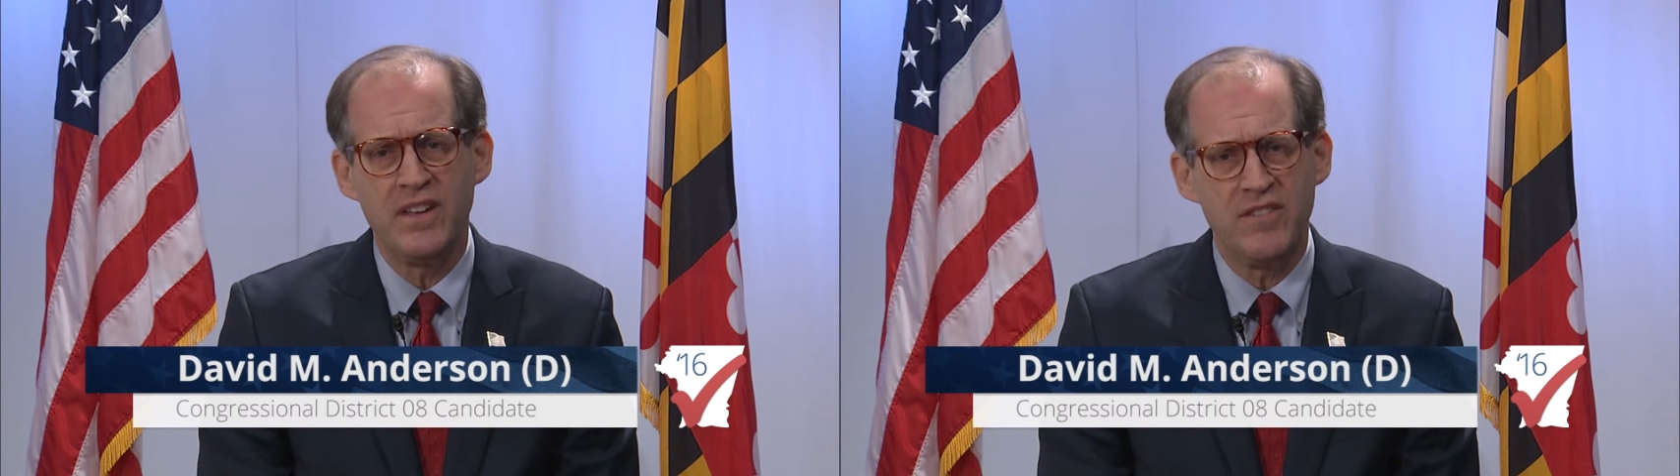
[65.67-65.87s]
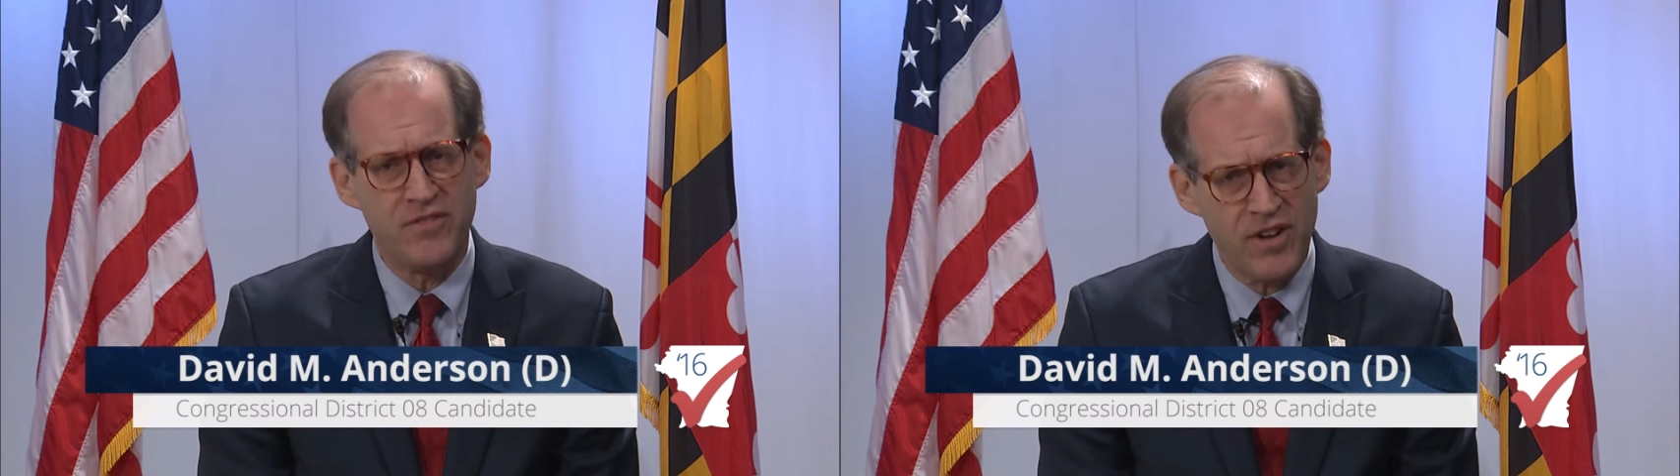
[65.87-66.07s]

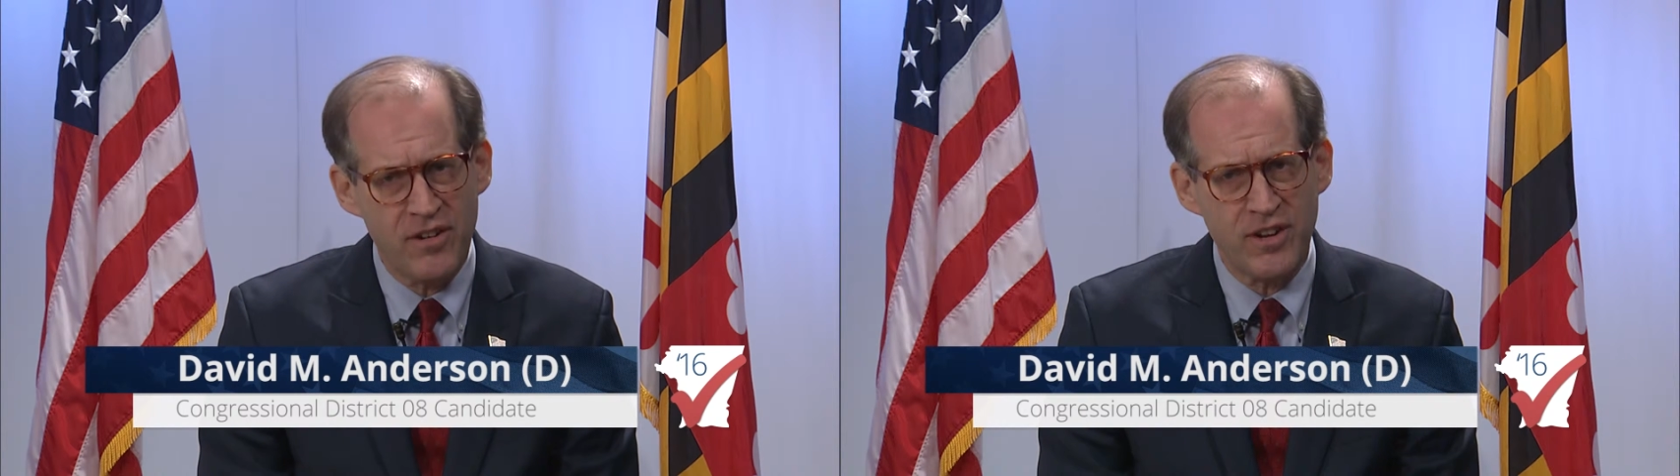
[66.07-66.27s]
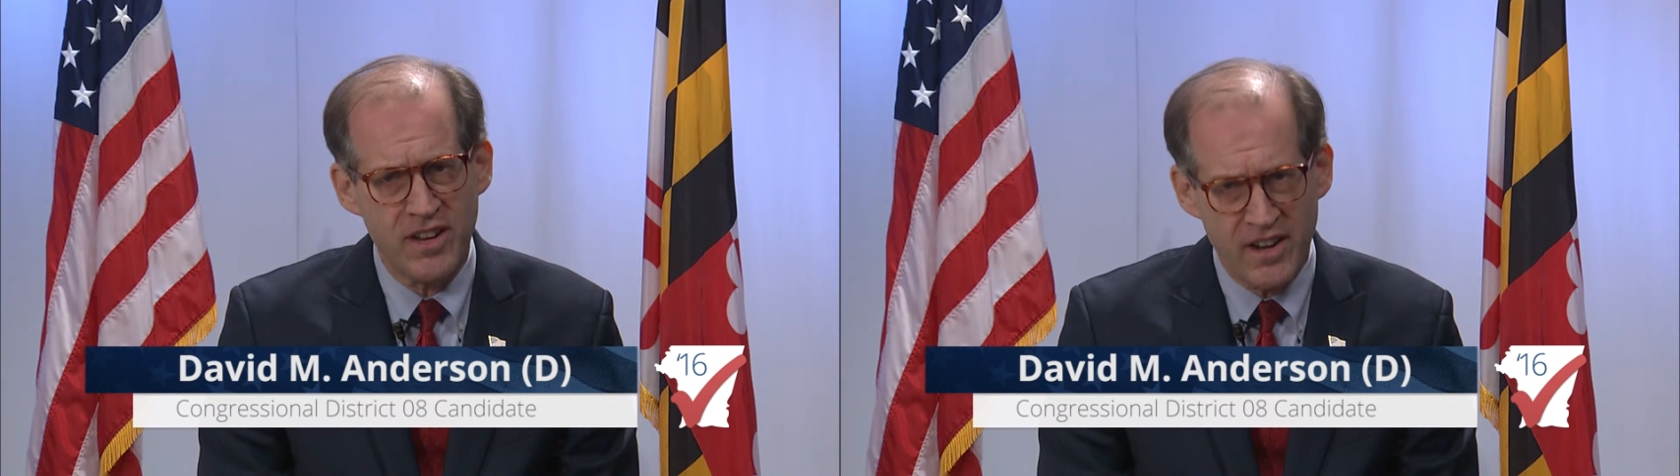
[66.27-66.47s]
in
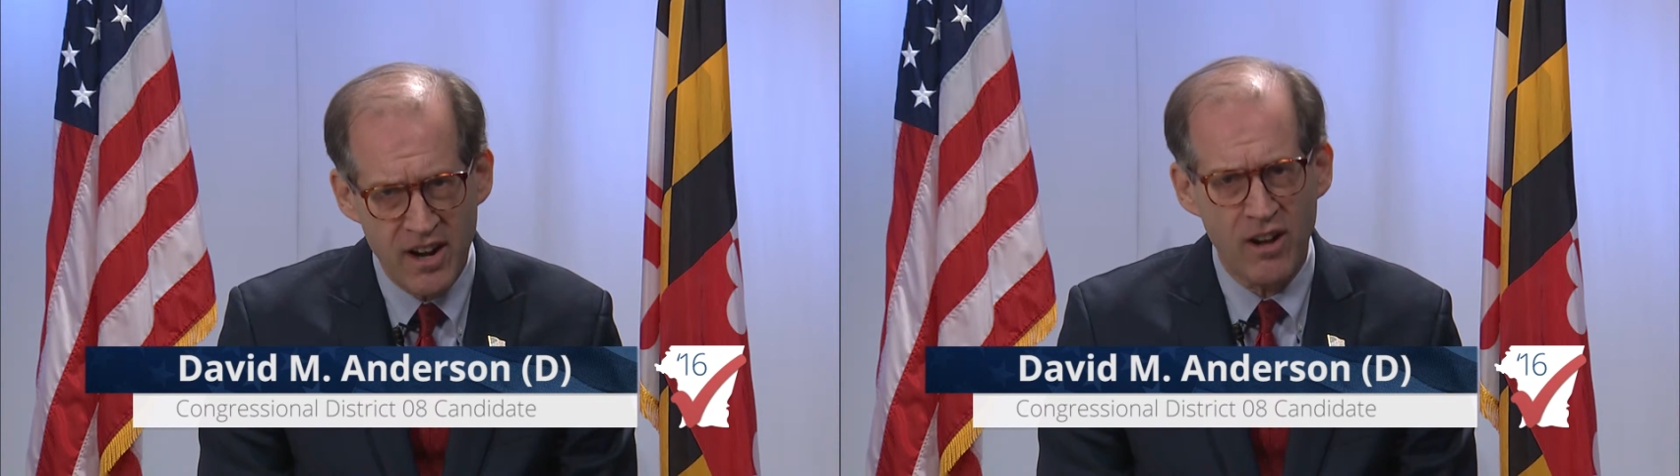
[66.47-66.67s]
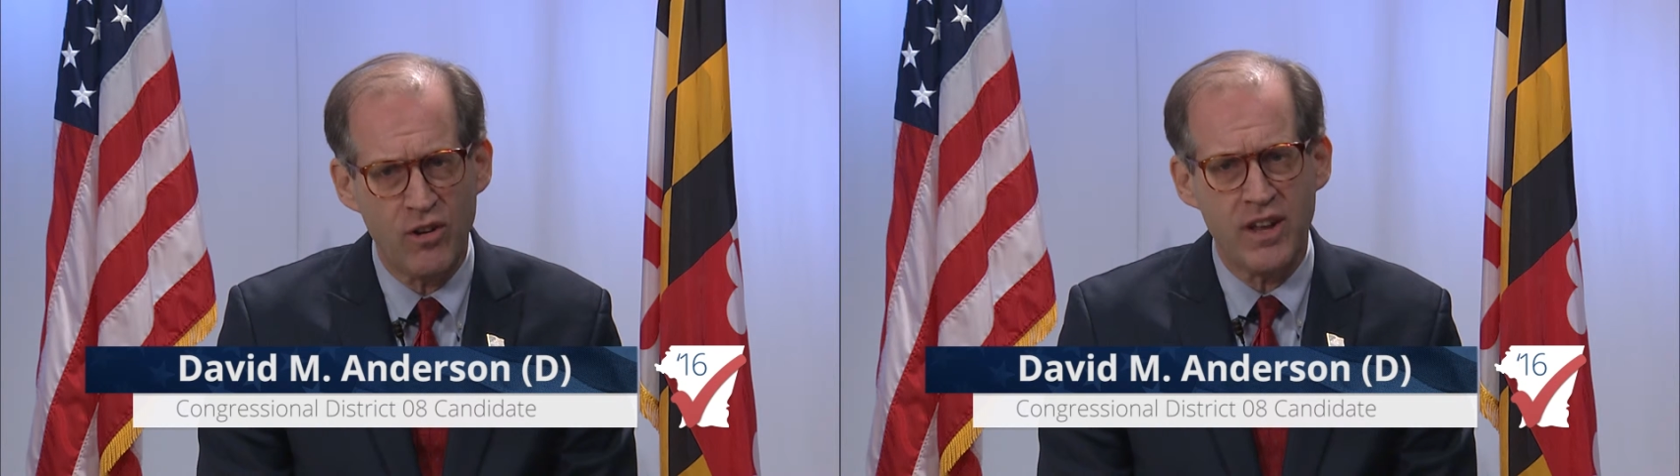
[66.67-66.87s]
Frederick and
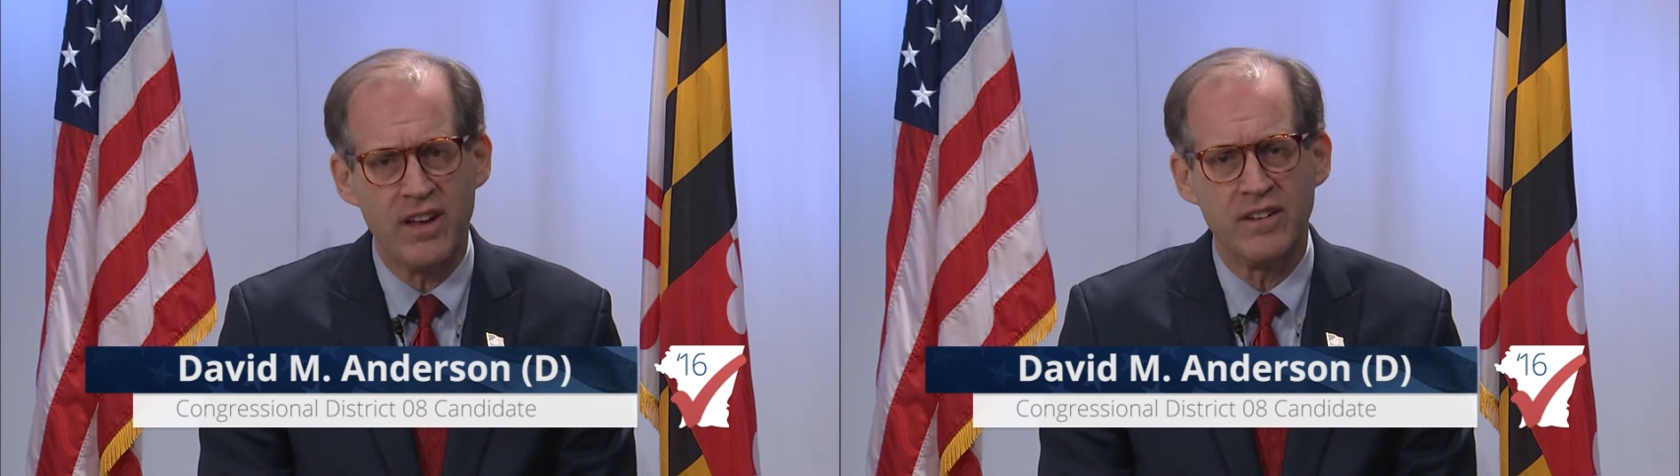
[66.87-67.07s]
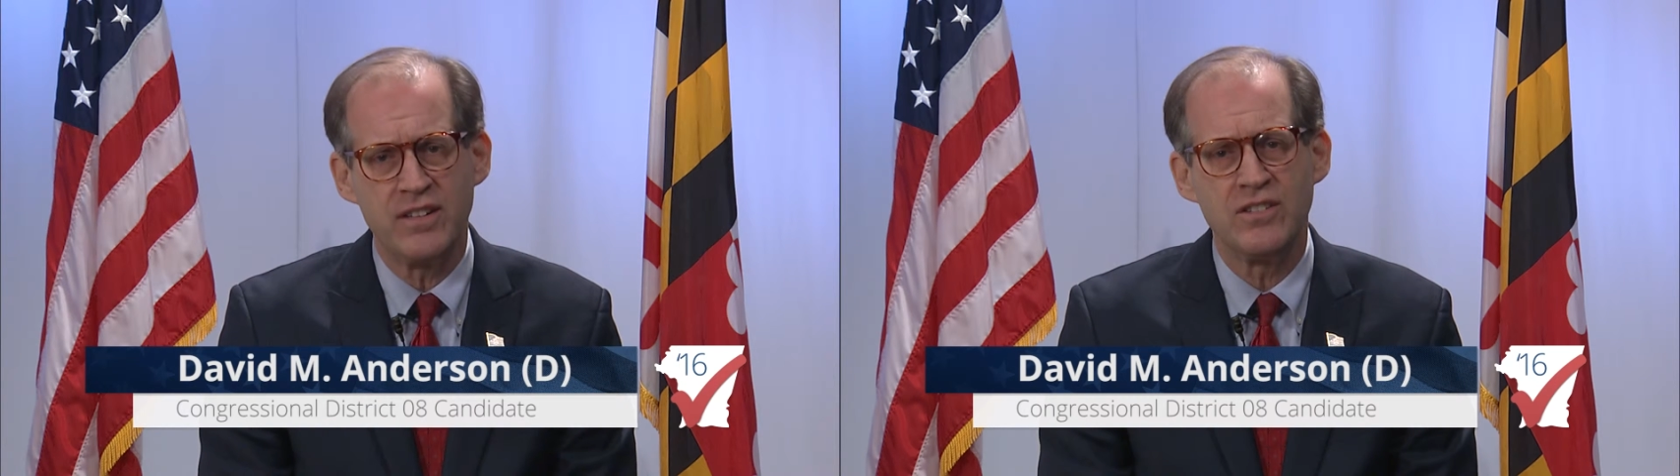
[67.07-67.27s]
Carroll
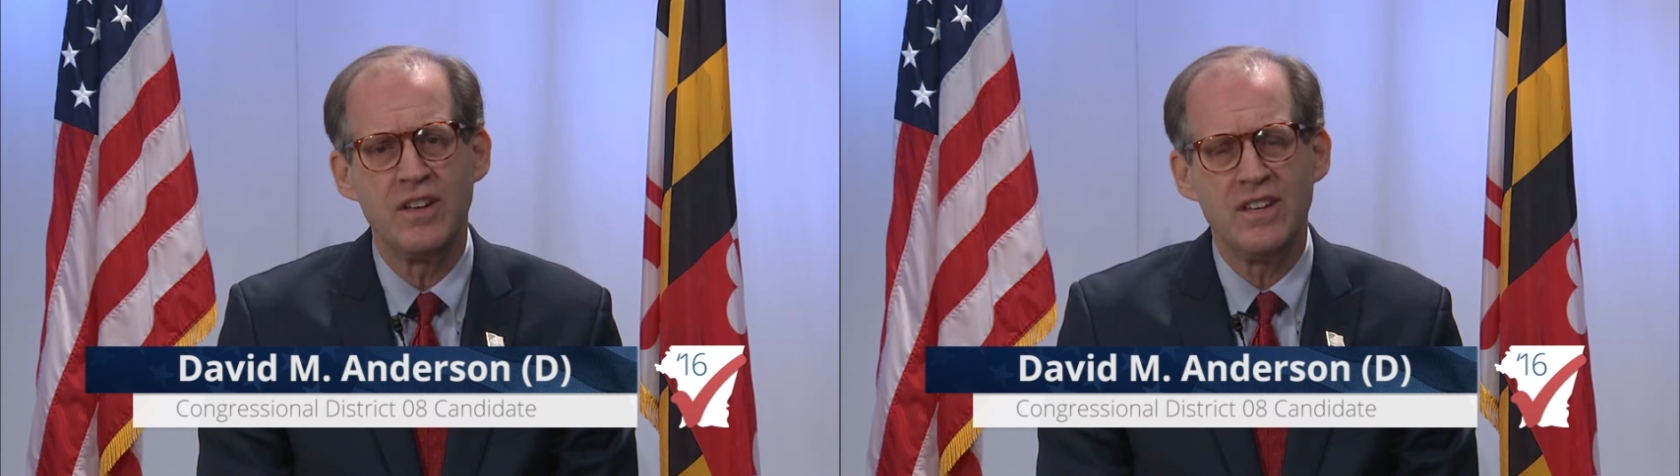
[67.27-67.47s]
counties